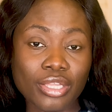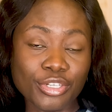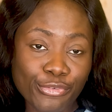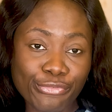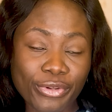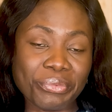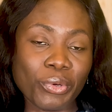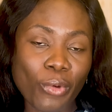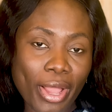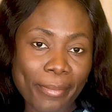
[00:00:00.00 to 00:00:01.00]

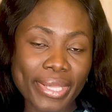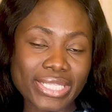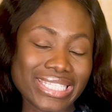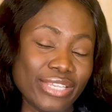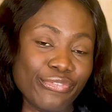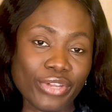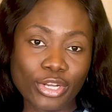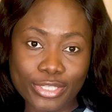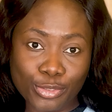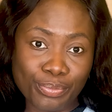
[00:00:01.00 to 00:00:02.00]
requirements,
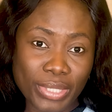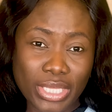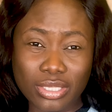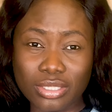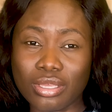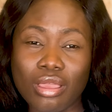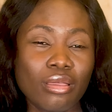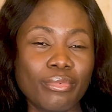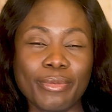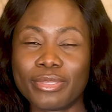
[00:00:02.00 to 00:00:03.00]
different SOPs,
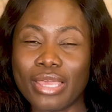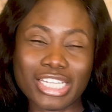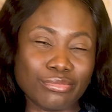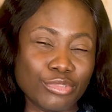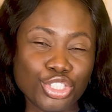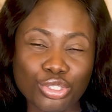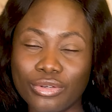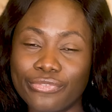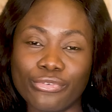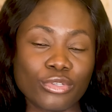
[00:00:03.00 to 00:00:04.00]
maybe
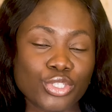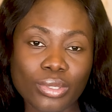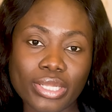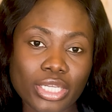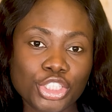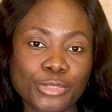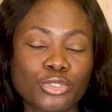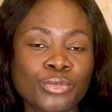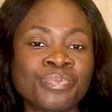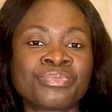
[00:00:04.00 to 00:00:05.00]
admission for scholarship.
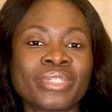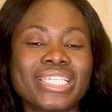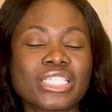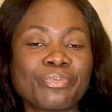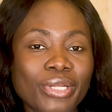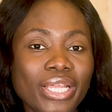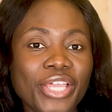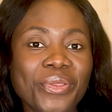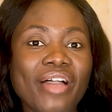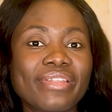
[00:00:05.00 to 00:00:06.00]
So it's important that
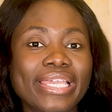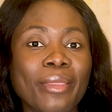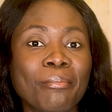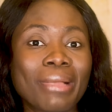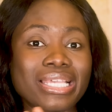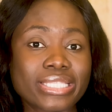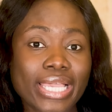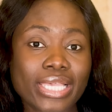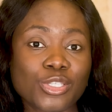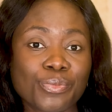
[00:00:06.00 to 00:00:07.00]
you have like a master
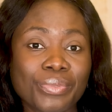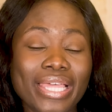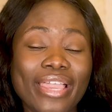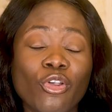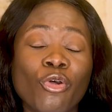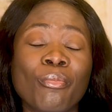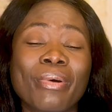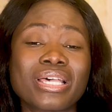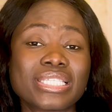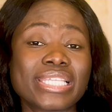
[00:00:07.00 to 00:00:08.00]
SOP that
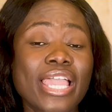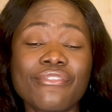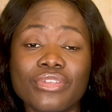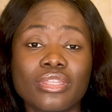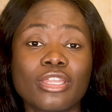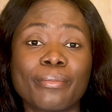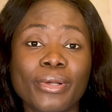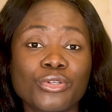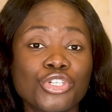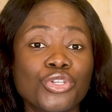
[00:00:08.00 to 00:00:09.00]
encompasses everything
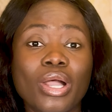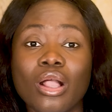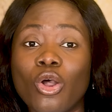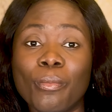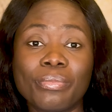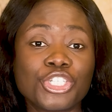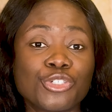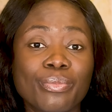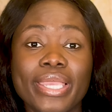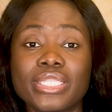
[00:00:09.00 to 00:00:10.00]
about you, your
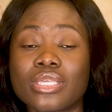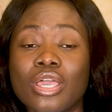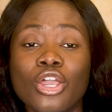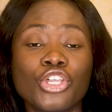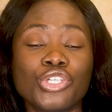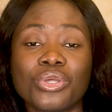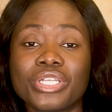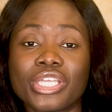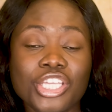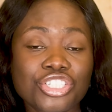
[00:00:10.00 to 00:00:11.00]
accomplishments, your
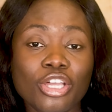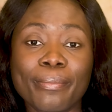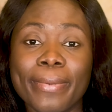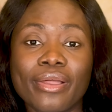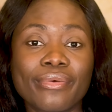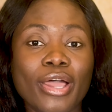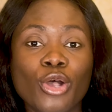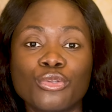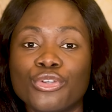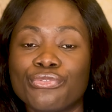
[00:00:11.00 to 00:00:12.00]
educational
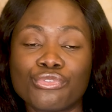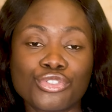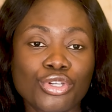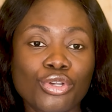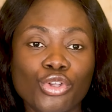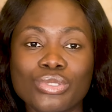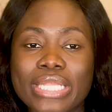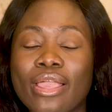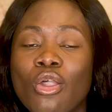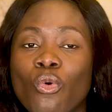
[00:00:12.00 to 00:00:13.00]
background, your future goals,
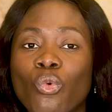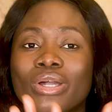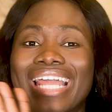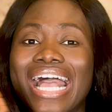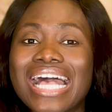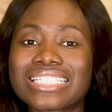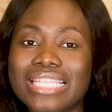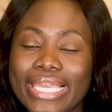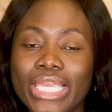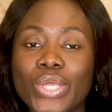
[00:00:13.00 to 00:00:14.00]
like one that has
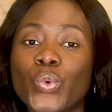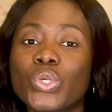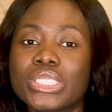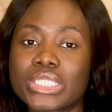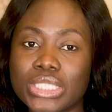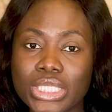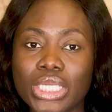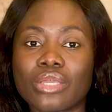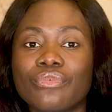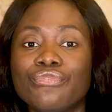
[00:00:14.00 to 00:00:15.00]
like a
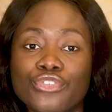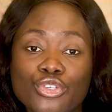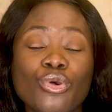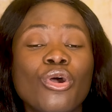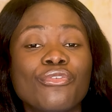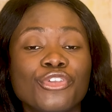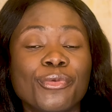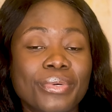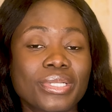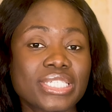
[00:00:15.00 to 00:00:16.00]
holistic view of your
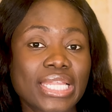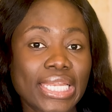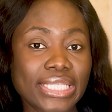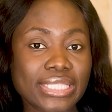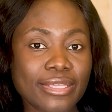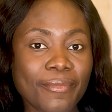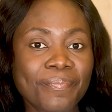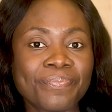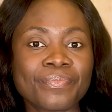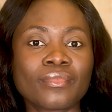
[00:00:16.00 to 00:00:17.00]
personality.
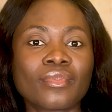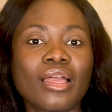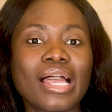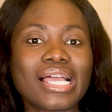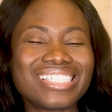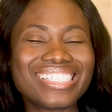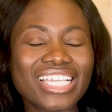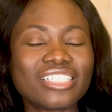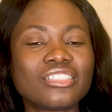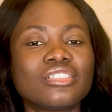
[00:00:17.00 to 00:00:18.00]
And
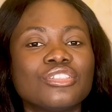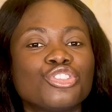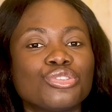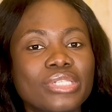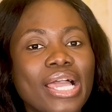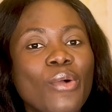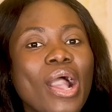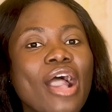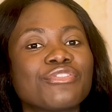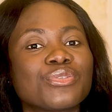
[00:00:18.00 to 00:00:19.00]
then you now
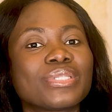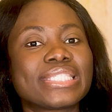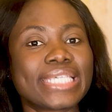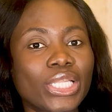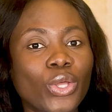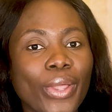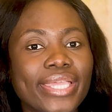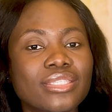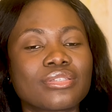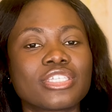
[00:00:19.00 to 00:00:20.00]
have to tailor
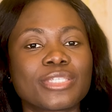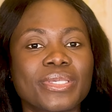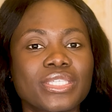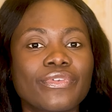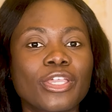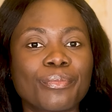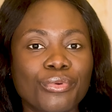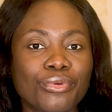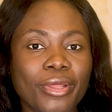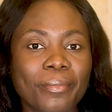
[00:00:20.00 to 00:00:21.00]
it to the specific
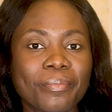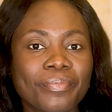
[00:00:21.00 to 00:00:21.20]
program.